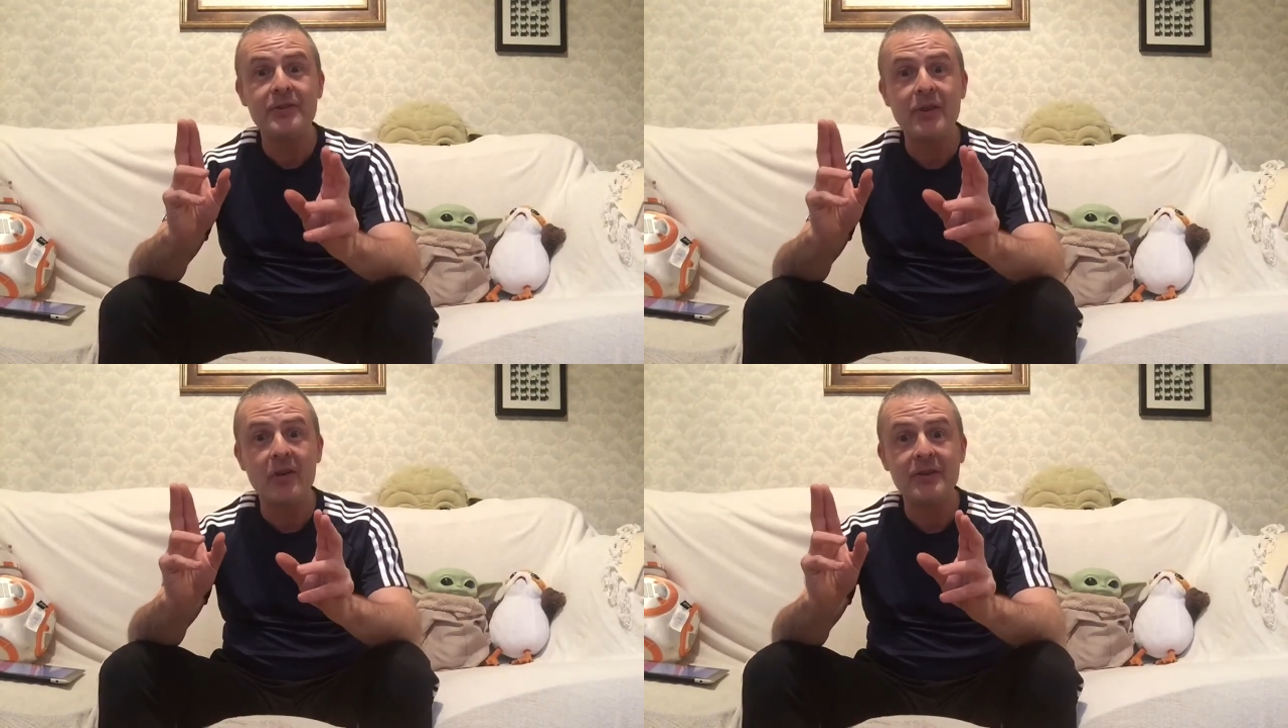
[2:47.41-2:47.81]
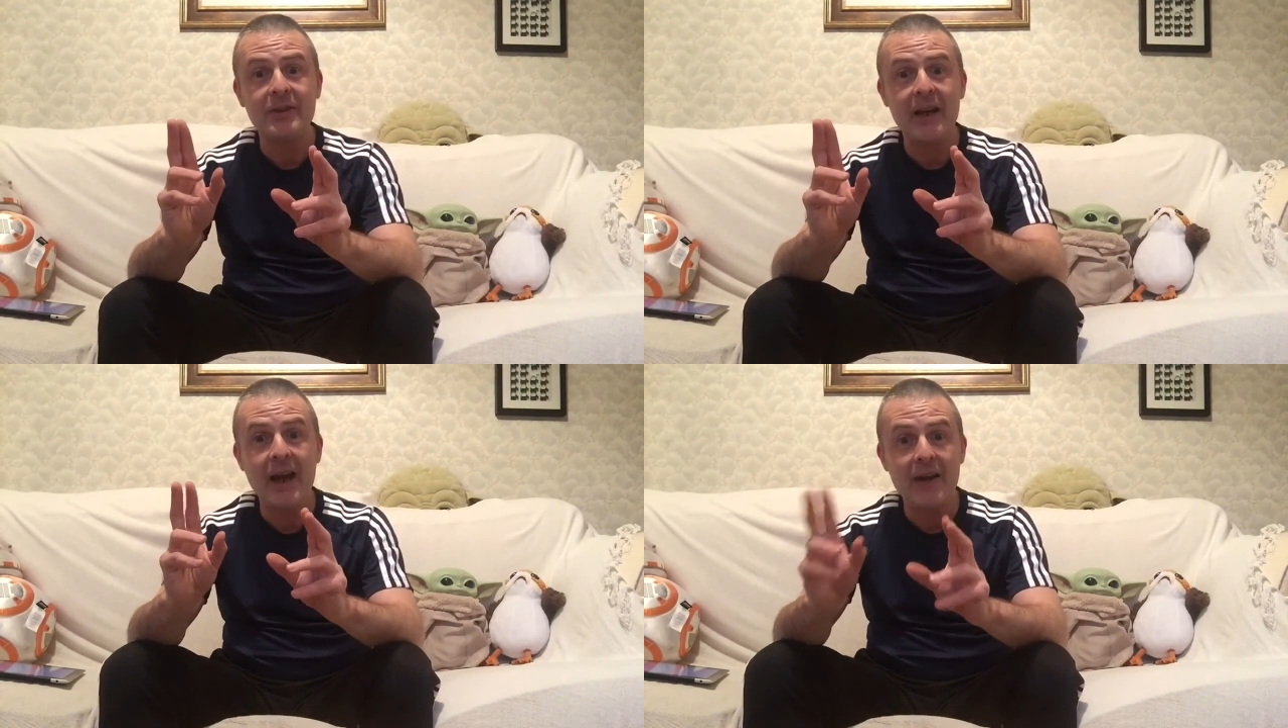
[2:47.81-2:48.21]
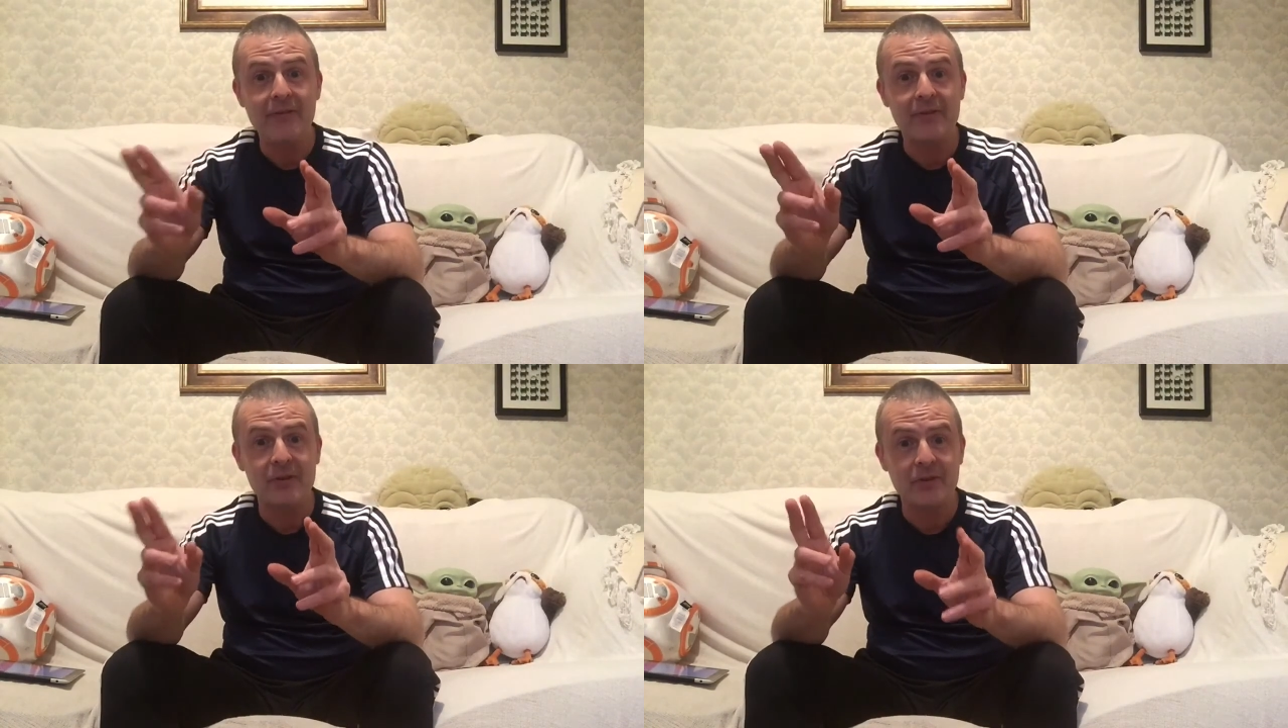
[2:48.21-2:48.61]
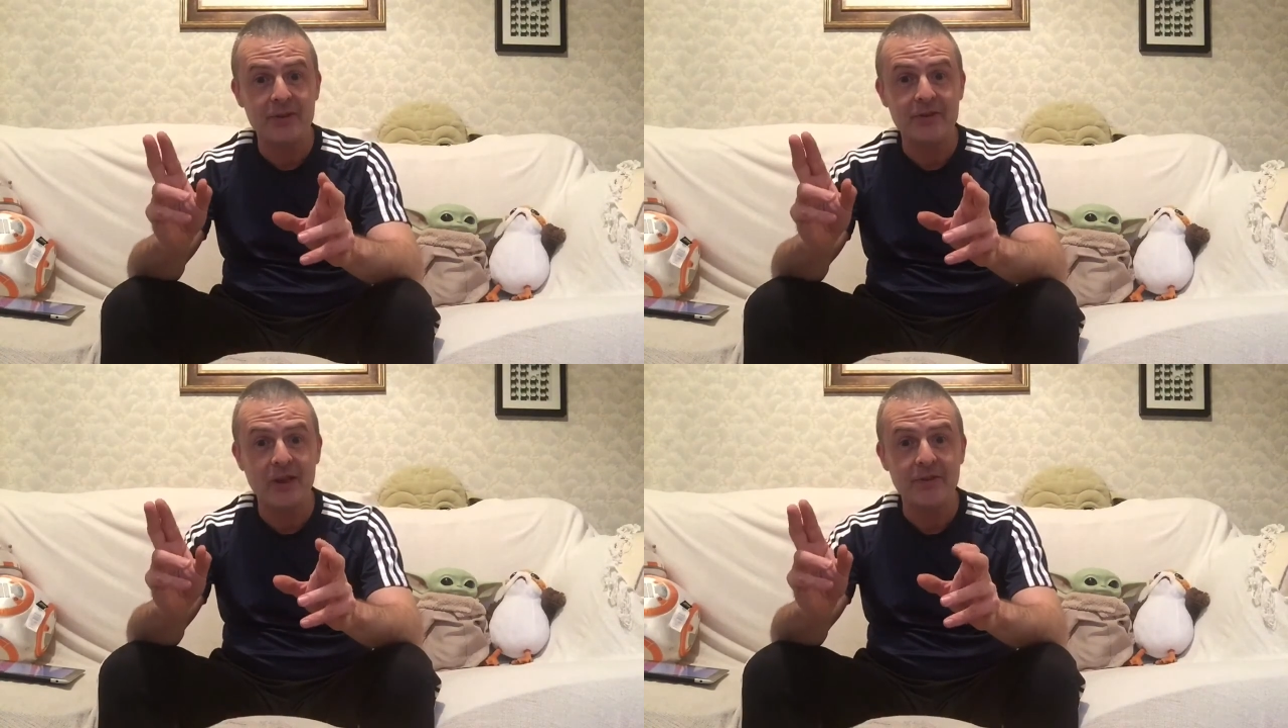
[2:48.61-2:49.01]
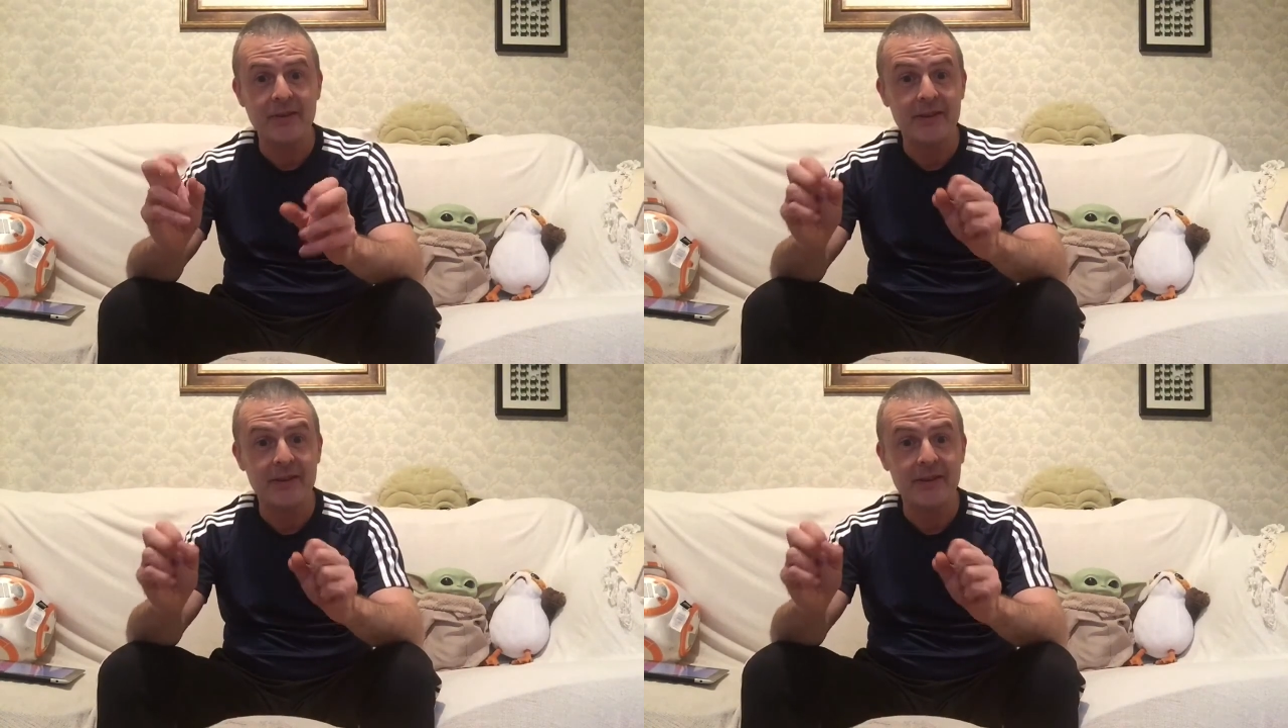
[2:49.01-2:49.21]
Doctor Aphra crossover,